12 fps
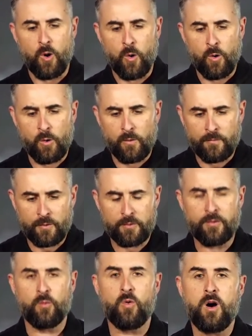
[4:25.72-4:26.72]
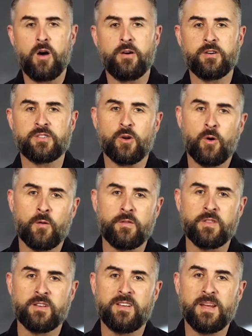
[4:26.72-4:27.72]
over the waters, over
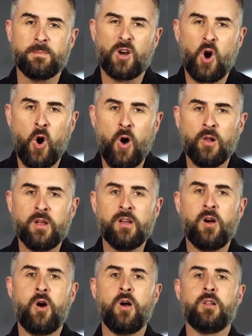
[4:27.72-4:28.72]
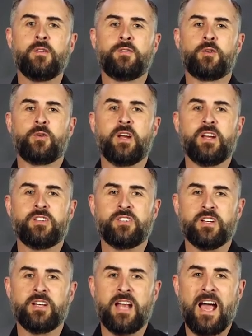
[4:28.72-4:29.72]
the deep, calling all of
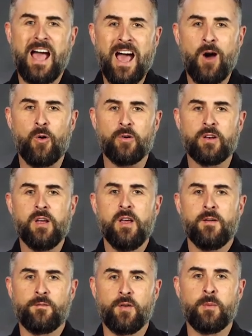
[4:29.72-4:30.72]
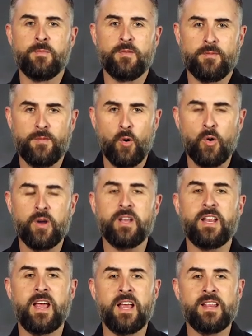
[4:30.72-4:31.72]
creation out from the
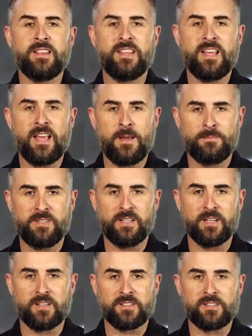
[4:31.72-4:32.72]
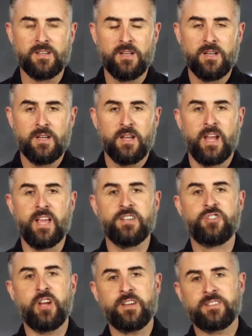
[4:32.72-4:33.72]
void and the emptiness. And
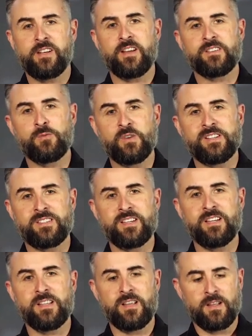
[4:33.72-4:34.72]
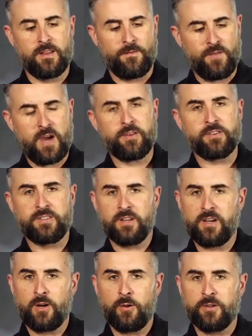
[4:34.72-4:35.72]
just as we see the Father,
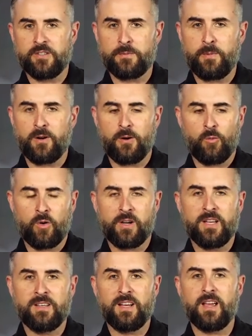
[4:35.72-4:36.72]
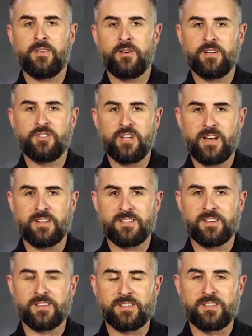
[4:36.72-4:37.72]
Son, and Holy Spirit working together in
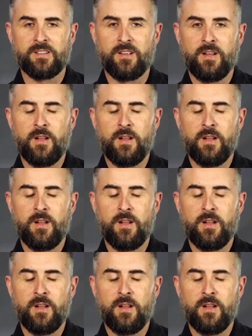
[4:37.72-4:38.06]
Genesis,